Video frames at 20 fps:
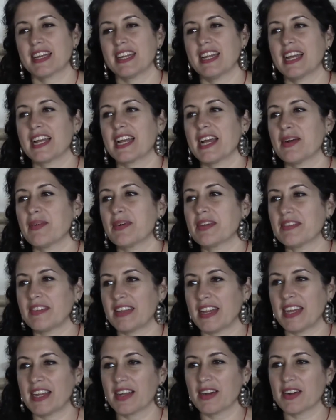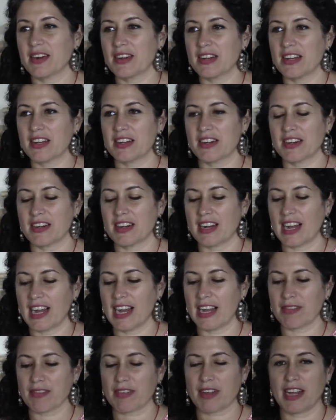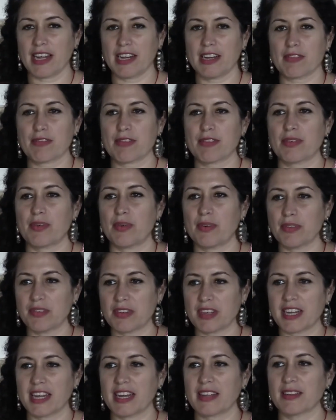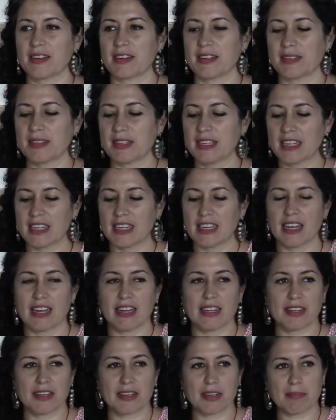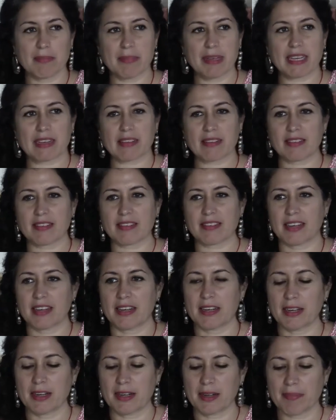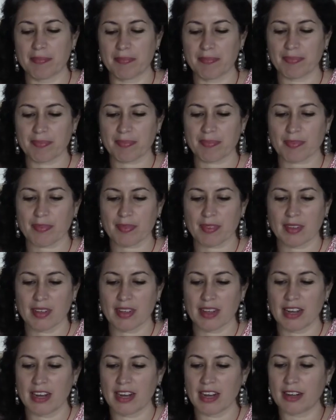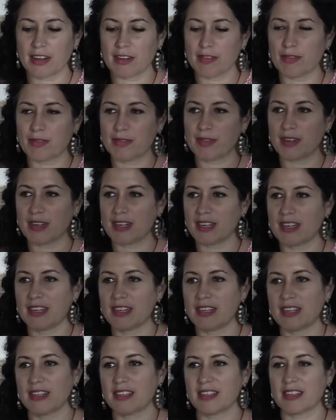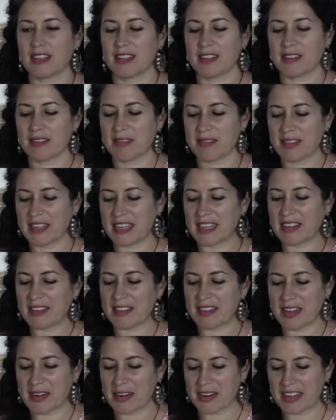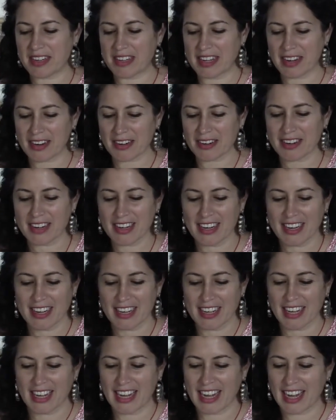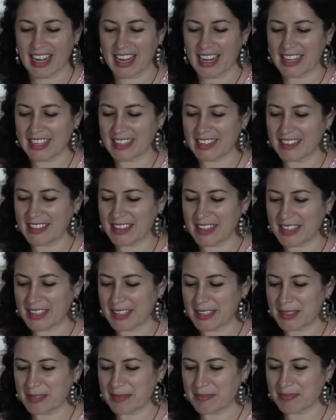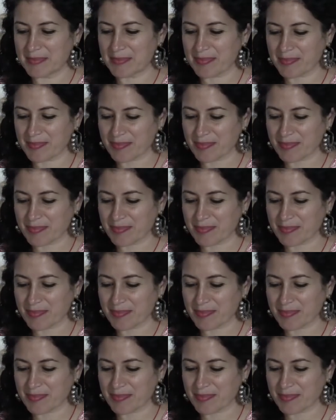like I was saying earlier, I've kind of thrown together a little mix um, of uh, things here and there. And um,